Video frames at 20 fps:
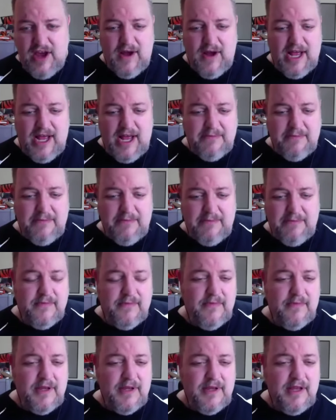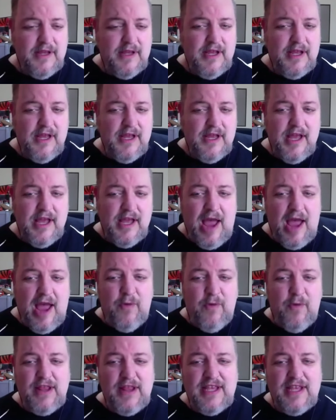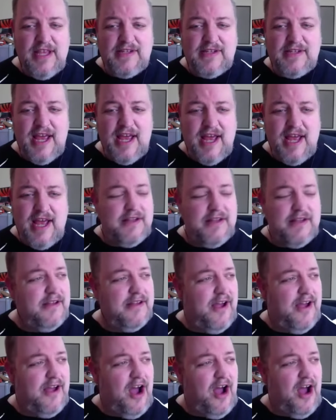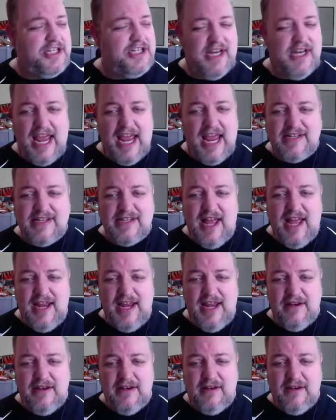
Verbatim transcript: um, I won this uh, auction last night.